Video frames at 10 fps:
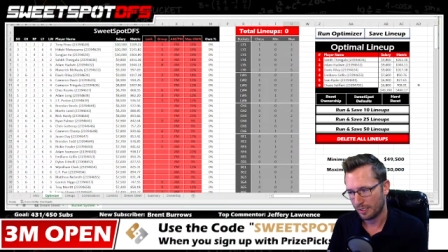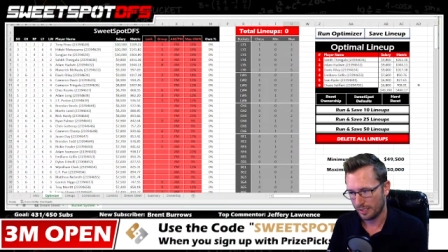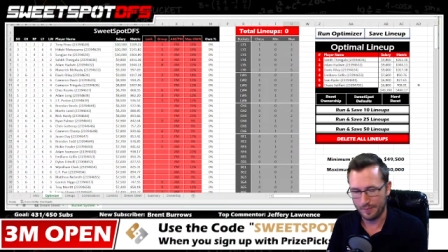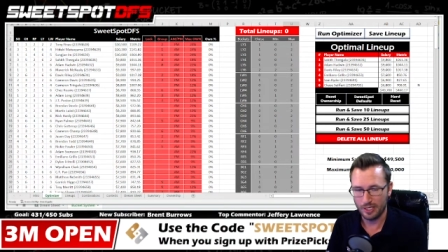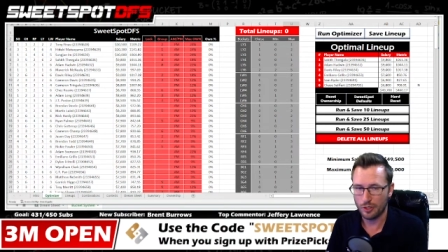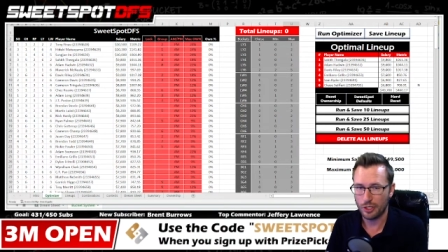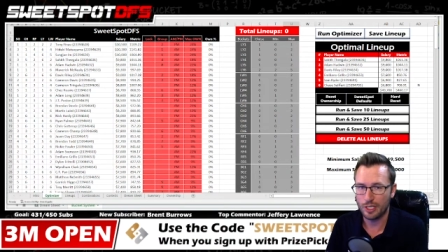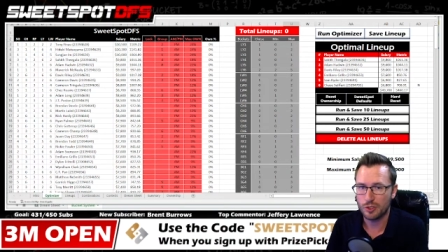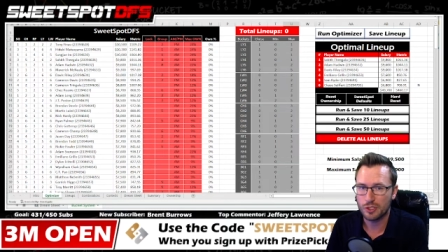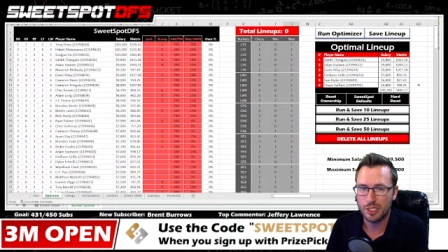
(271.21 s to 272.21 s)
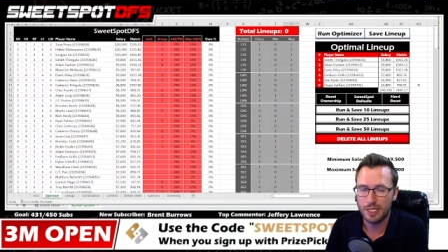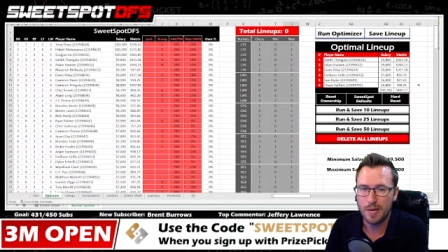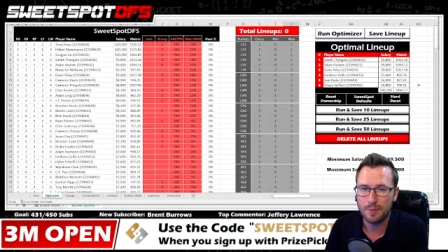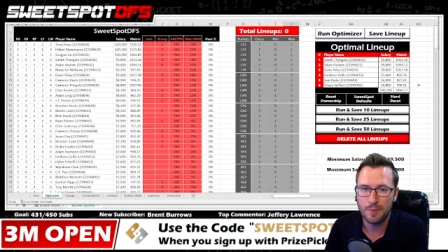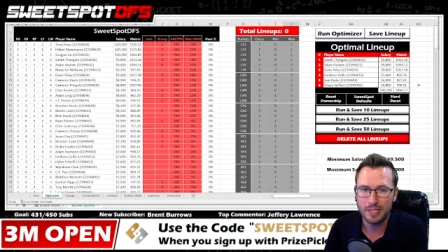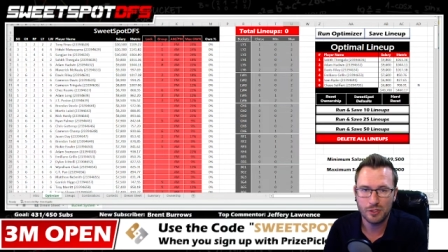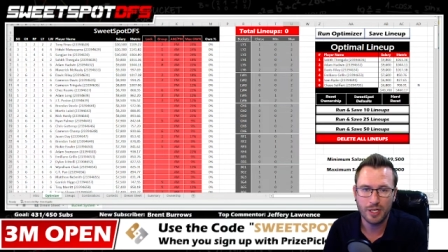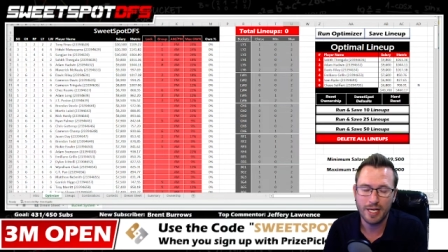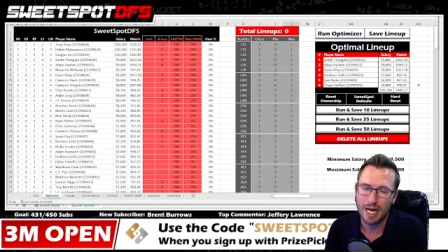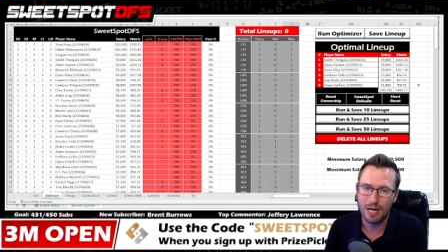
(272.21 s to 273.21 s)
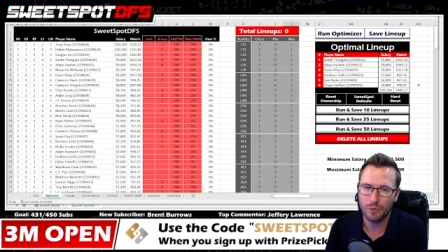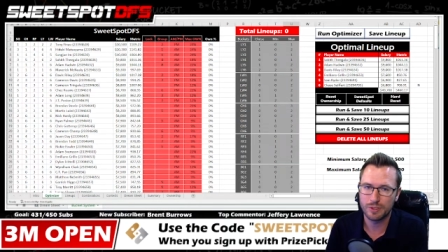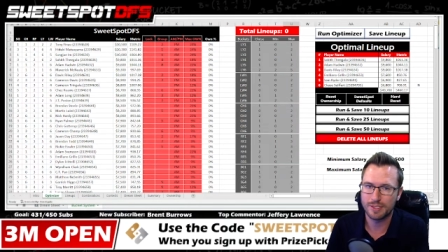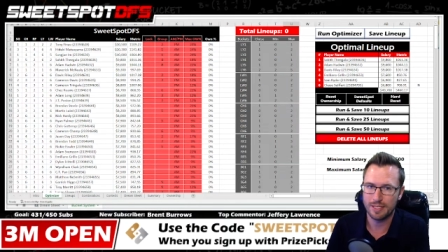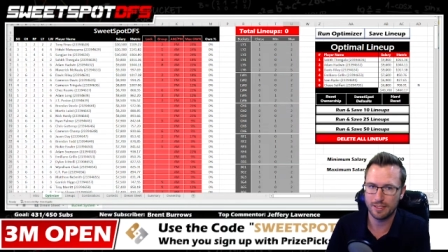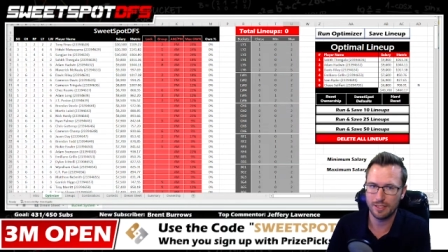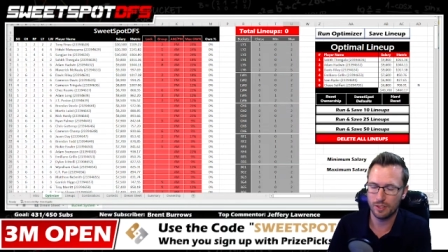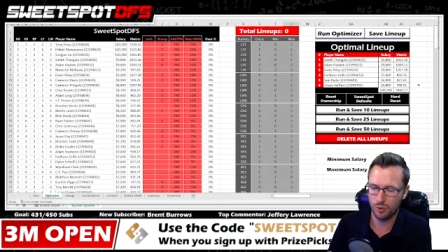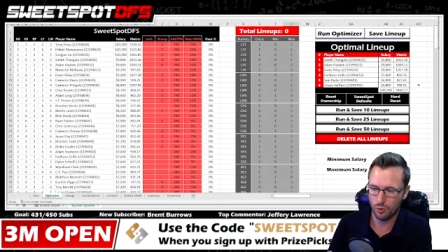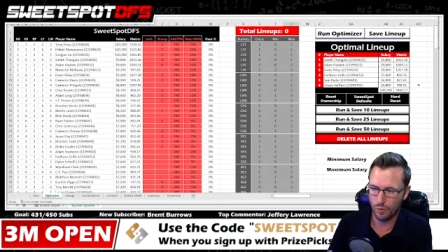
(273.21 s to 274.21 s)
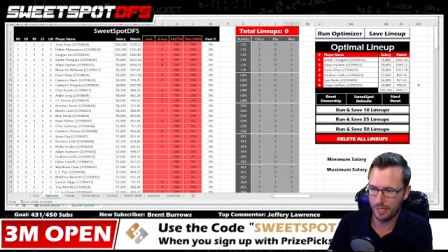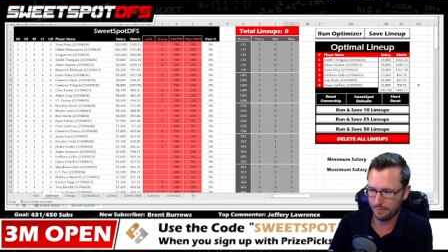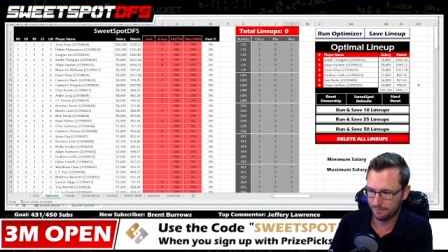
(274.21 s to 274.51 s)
Let me know you're interested in the optimizer, and I will send it your way.